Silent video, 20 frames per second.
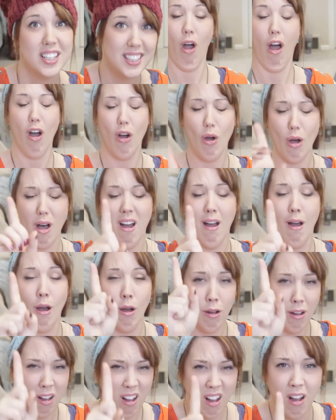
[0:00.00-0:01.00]

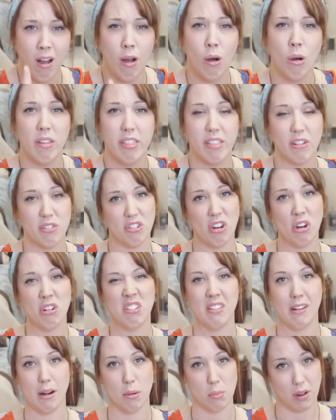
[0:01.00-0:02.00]
Hold the phone
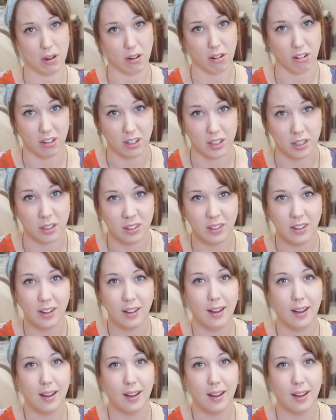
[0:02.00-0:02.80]
there, buckaroo.